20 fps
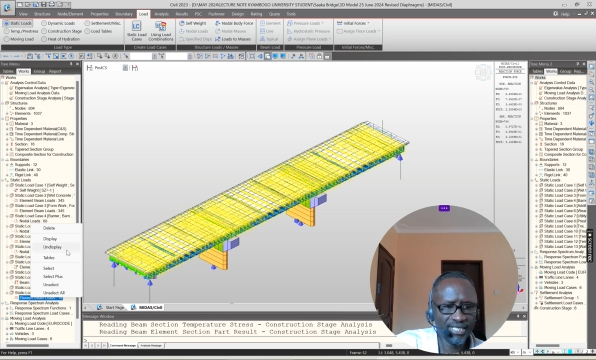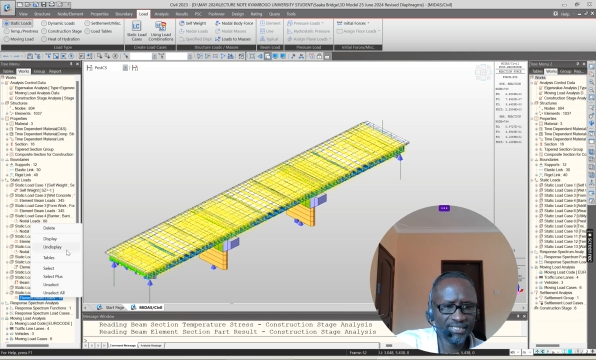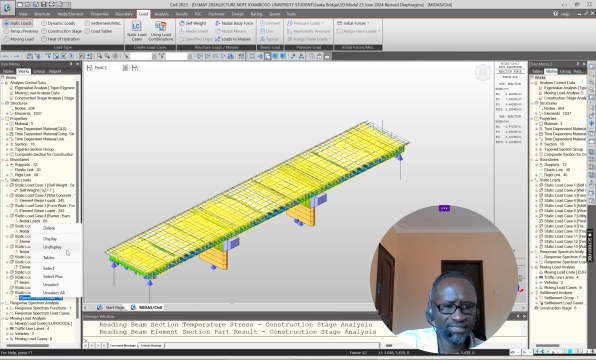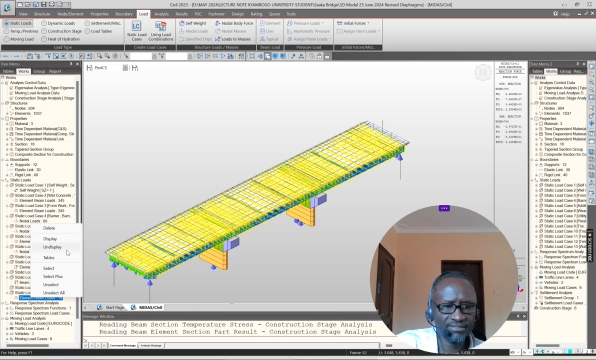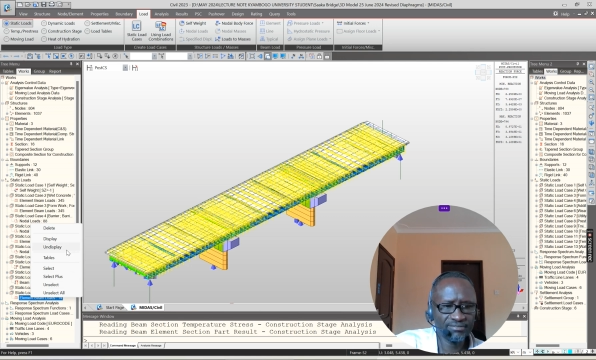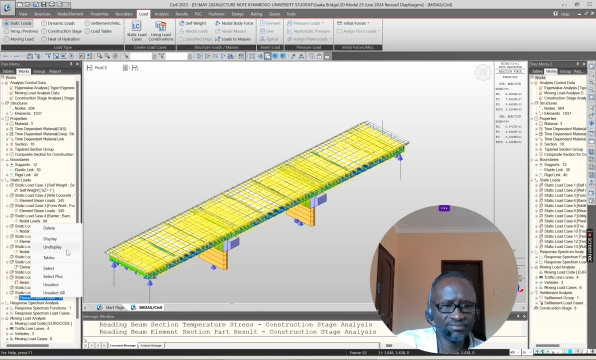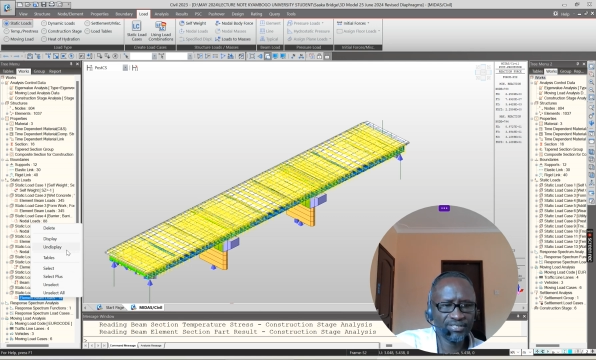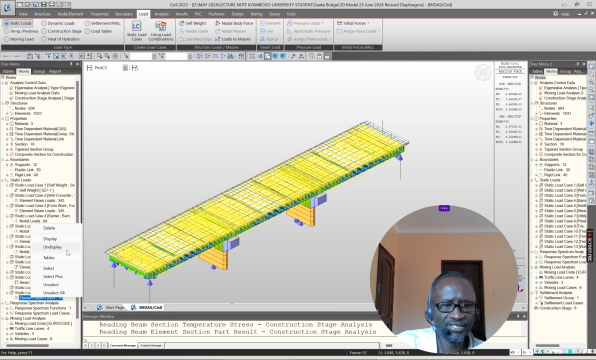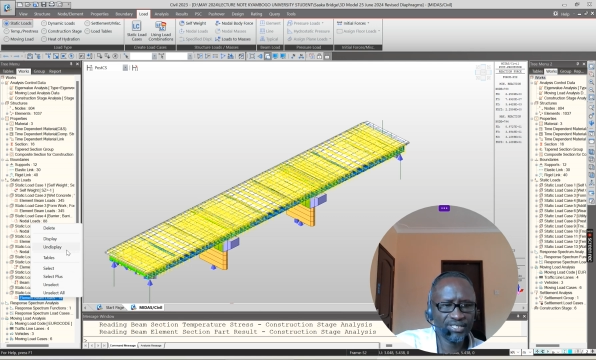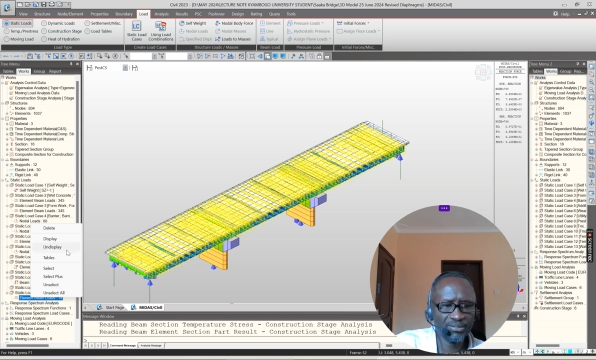
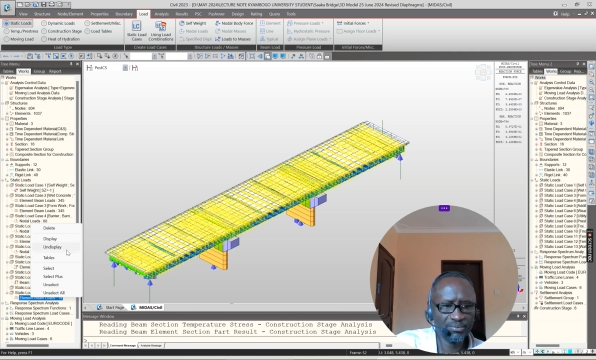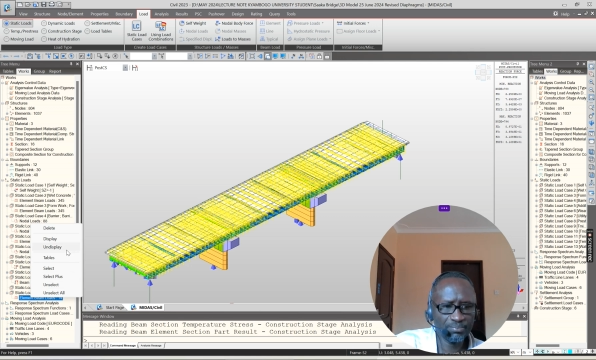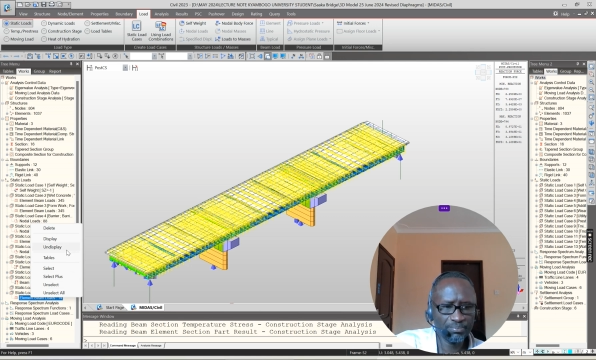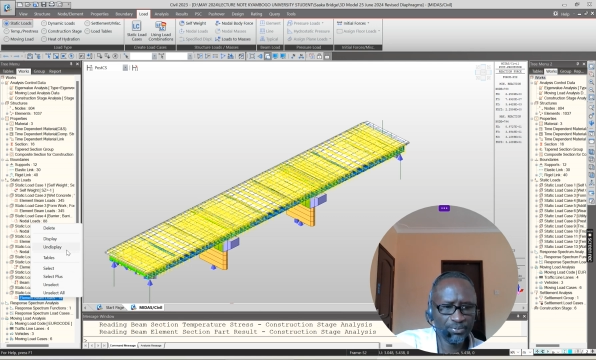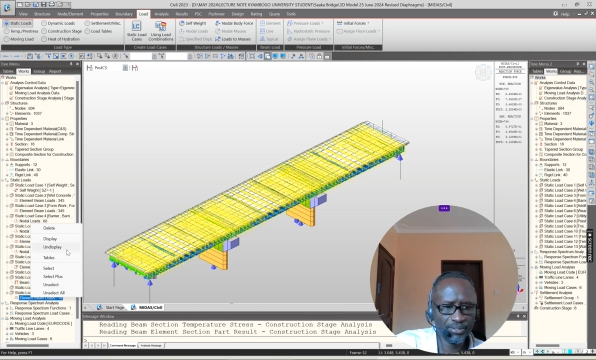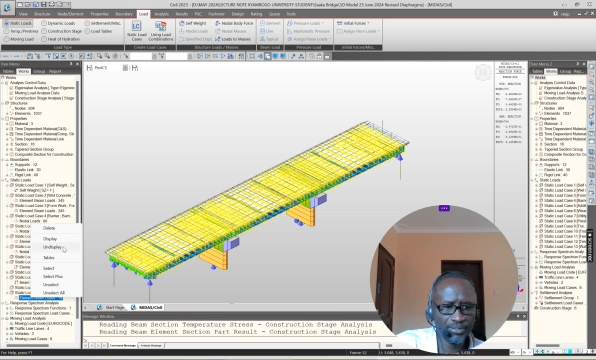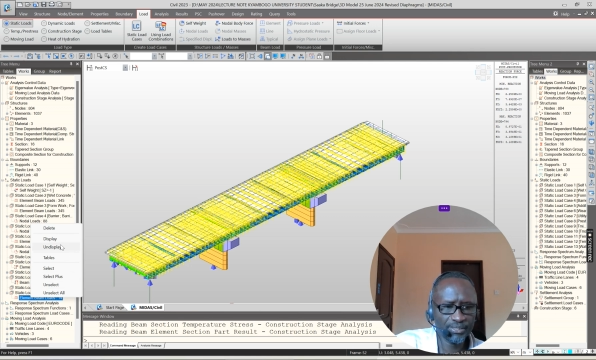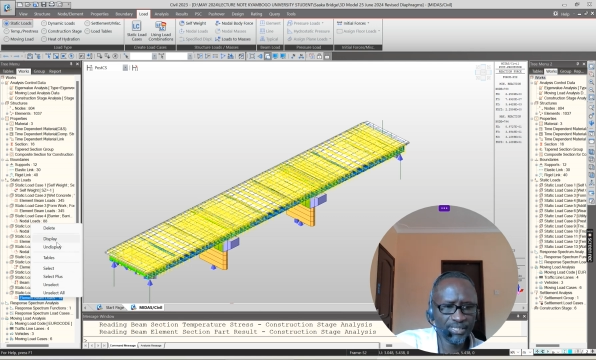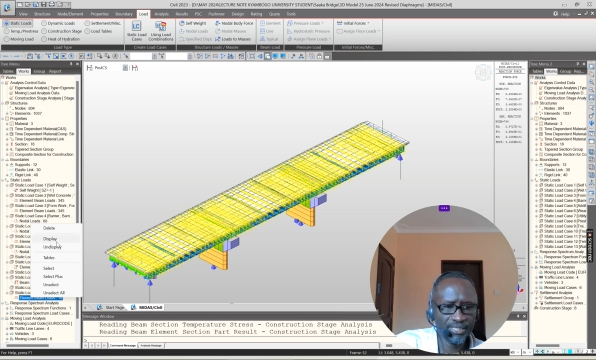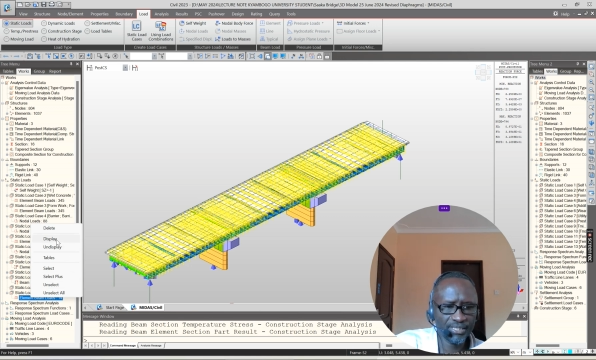annex is very
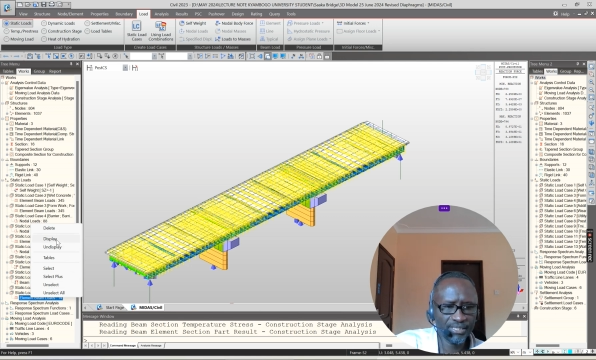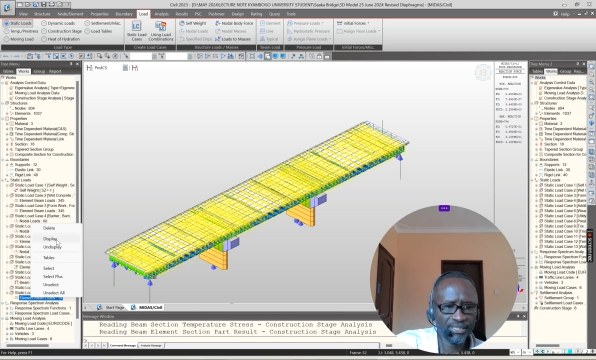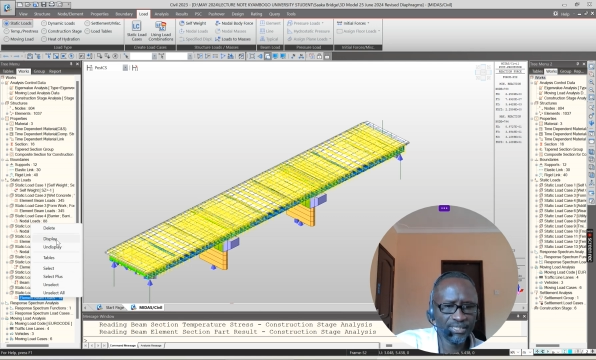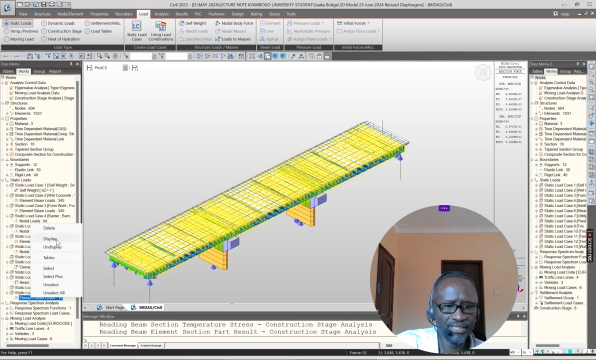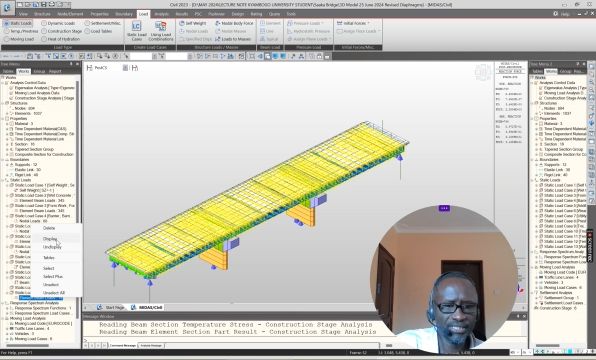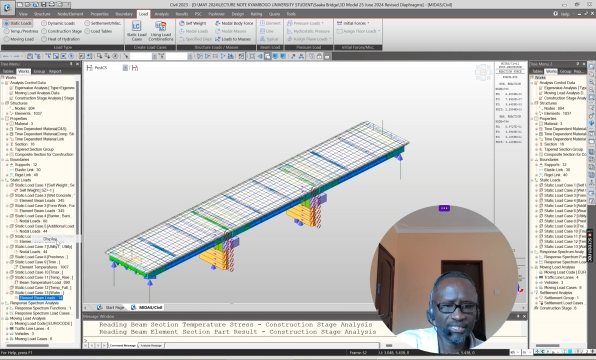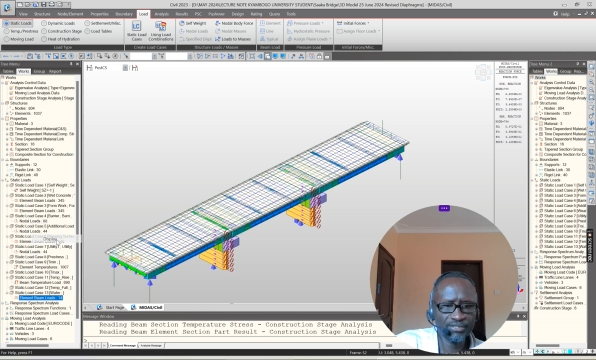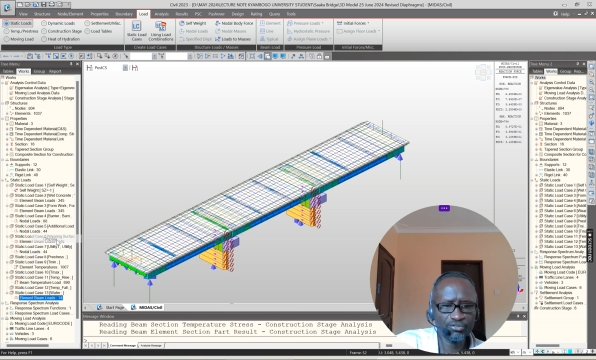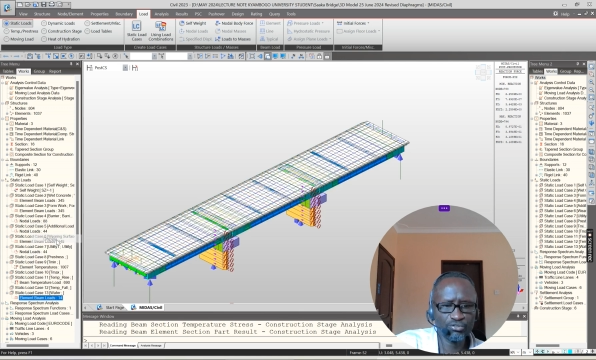important.